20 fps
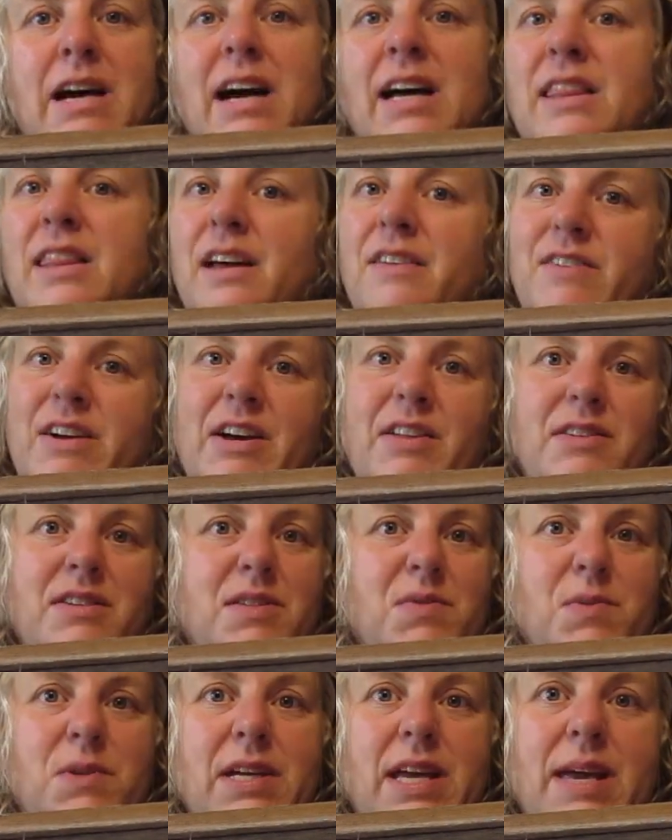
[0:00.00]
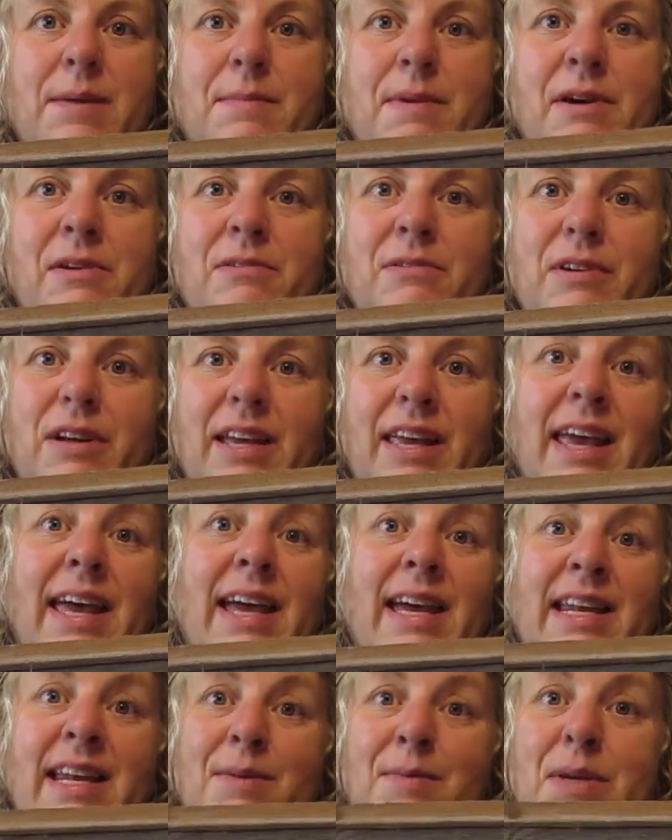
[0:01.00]
I love how this one came out.
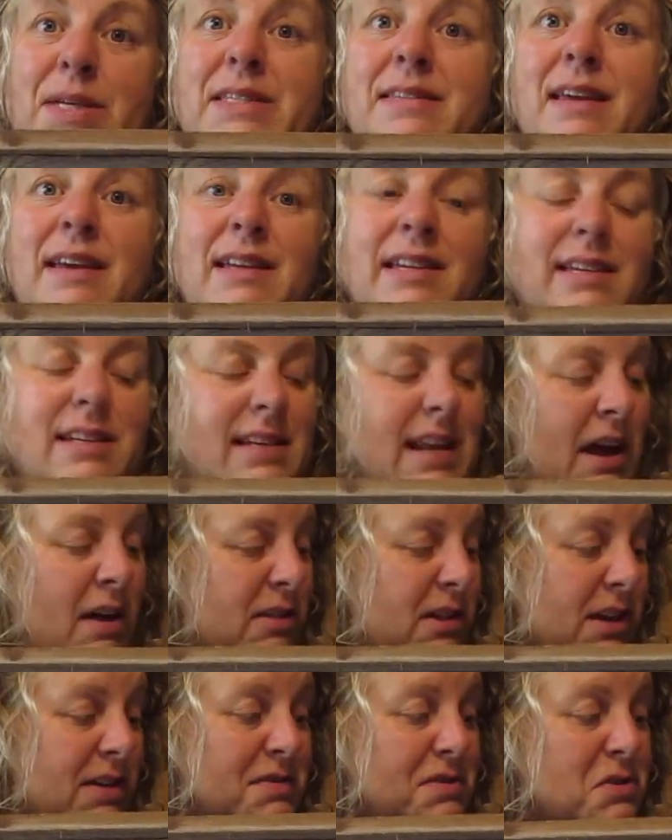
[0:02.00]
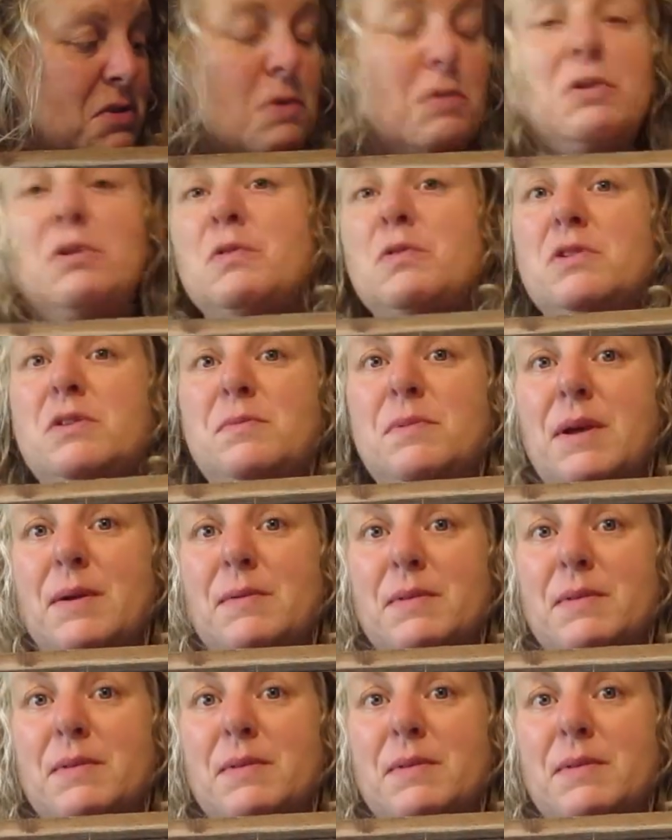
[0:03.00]
Again, I'm excited now that I've shown you to be